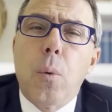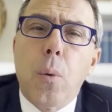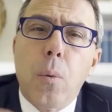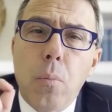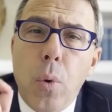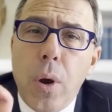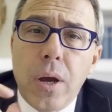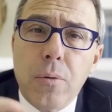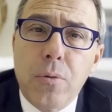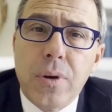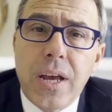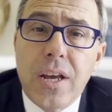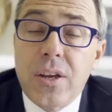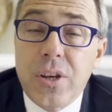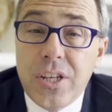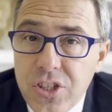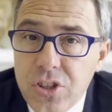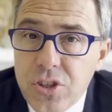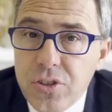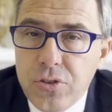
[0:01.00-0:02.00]
What
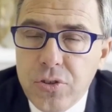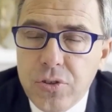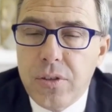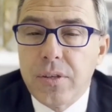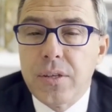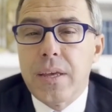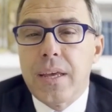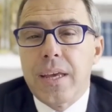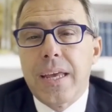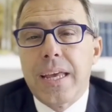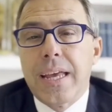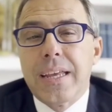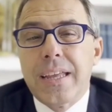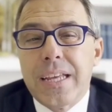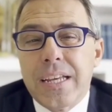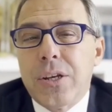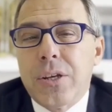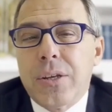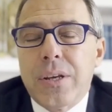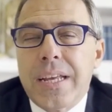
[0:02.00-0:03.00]
violations can
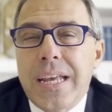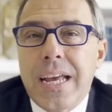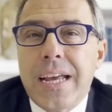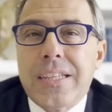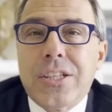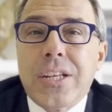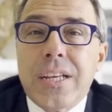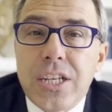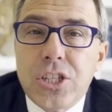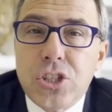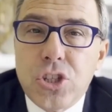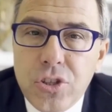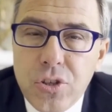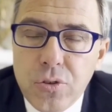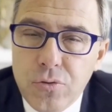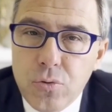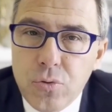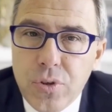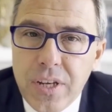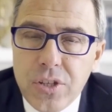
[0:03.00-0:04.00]
lead to the cancellation
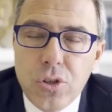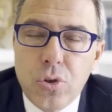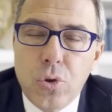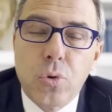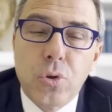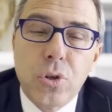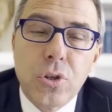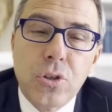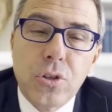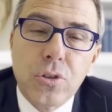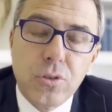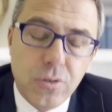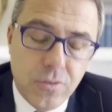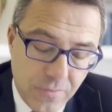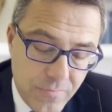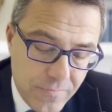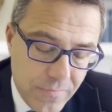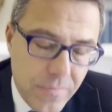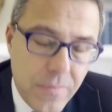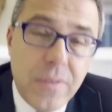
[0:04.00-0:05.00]
of a red notice?
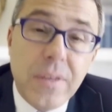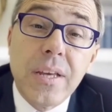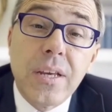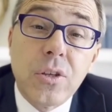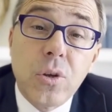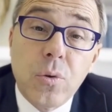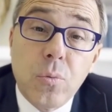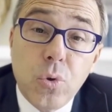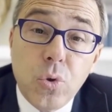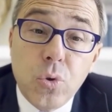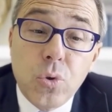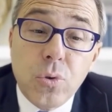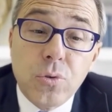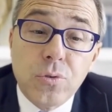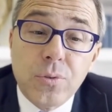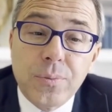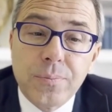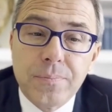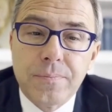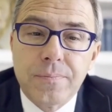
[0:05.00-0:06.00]
Interpol.
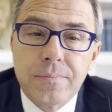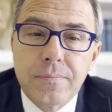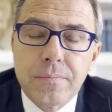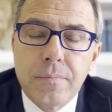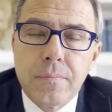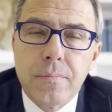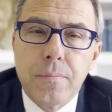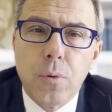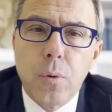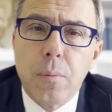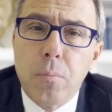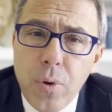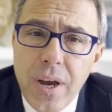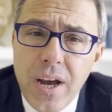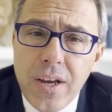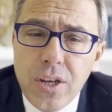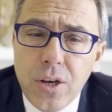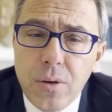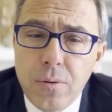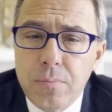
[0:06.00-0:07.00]

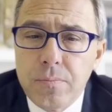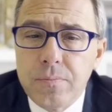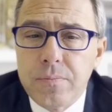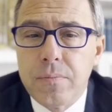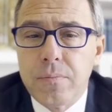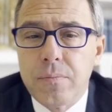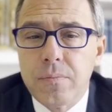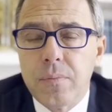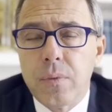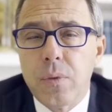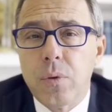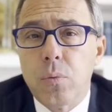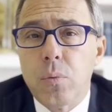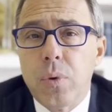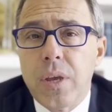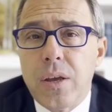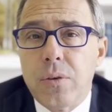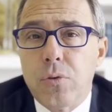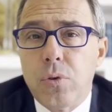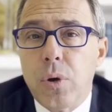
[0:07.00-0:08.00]
Welcome.
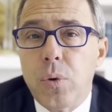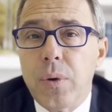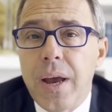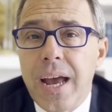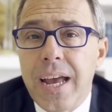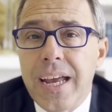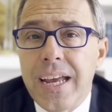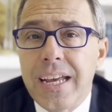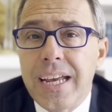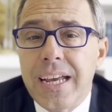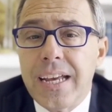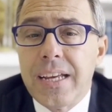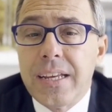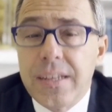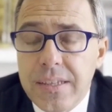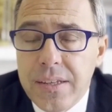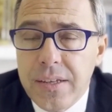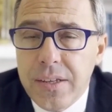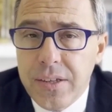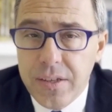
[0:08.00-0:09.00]
We are from ILA,
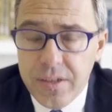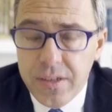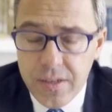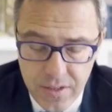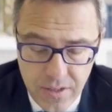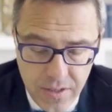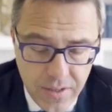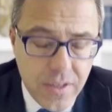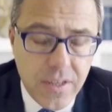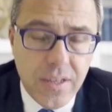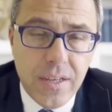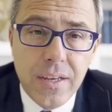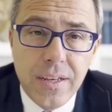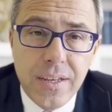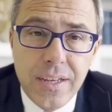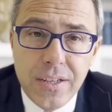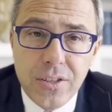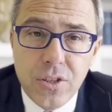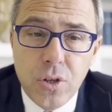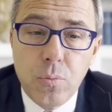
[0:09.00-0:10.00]

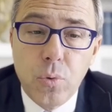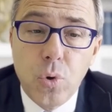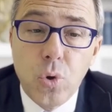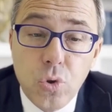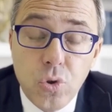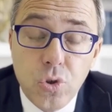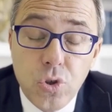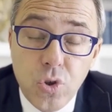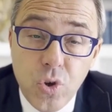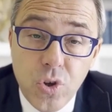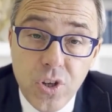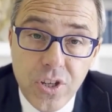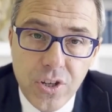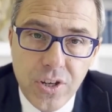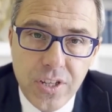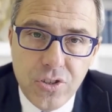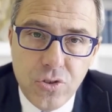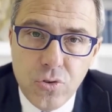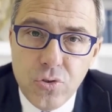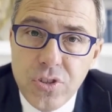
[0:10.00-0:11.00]
Interpol Lawyer
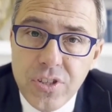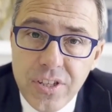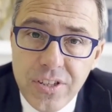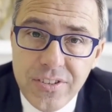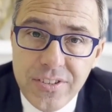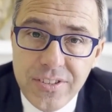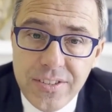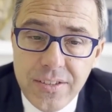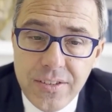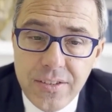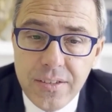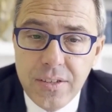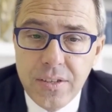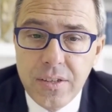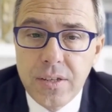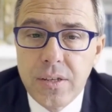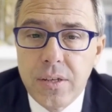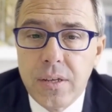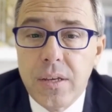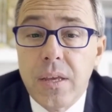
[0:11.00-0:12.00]
Associates,
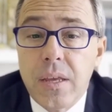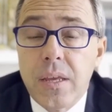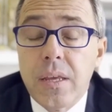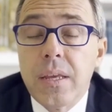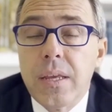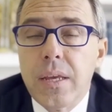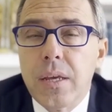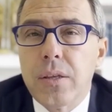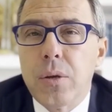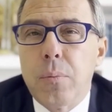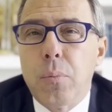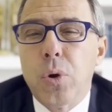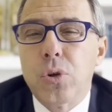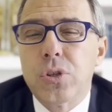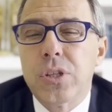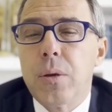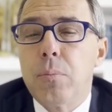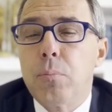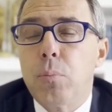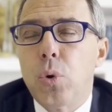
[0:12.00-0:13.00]
the
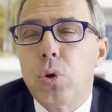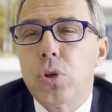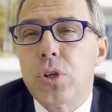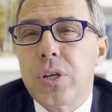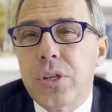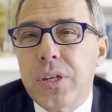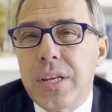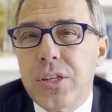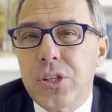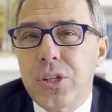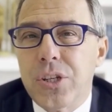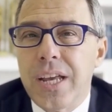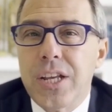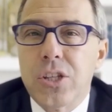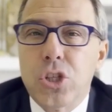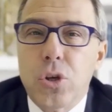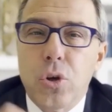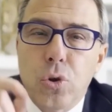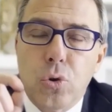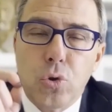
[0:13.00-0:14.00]
most important
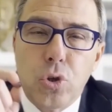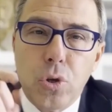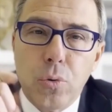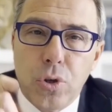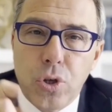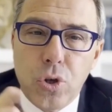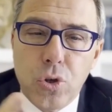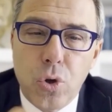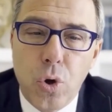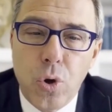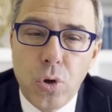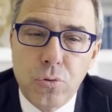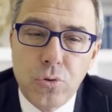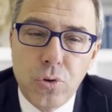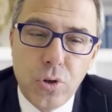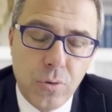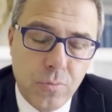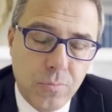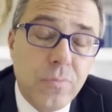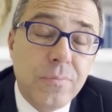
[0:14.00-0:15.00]
international criminal law
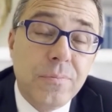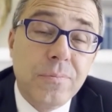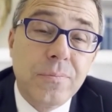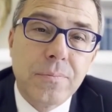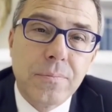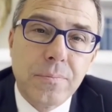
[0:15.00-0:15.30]
firm